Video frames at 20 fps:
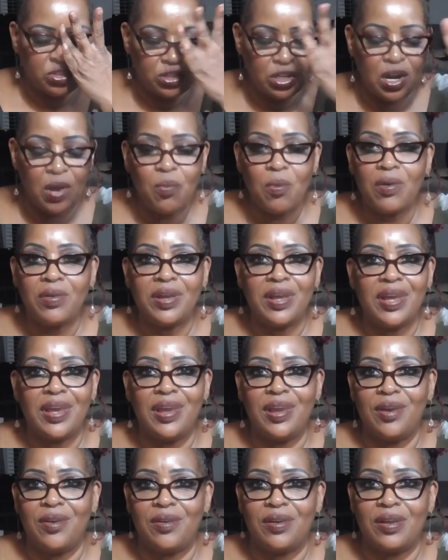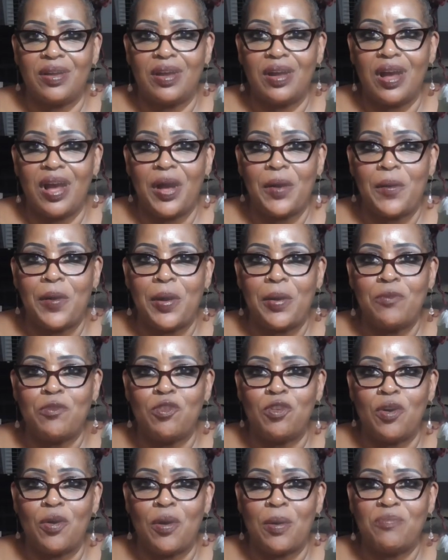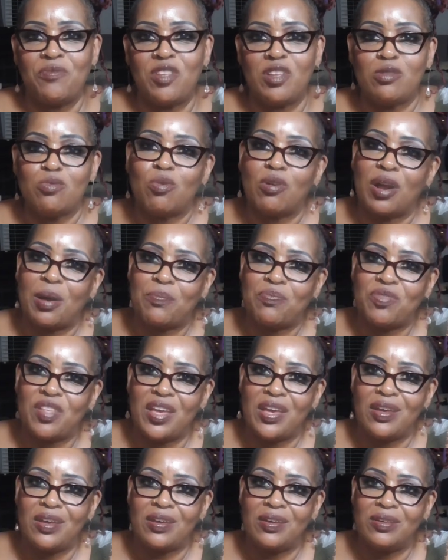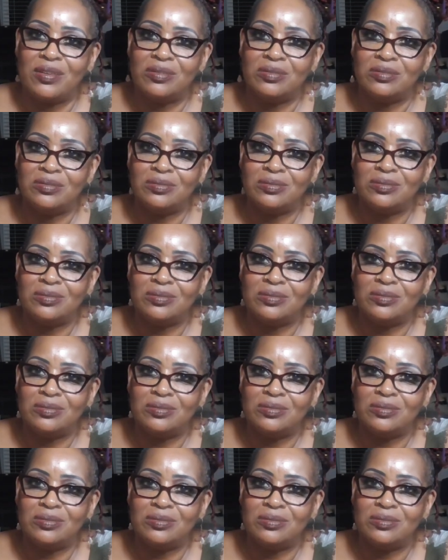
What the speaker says: she don't want to hear it. That's what I'm thinking.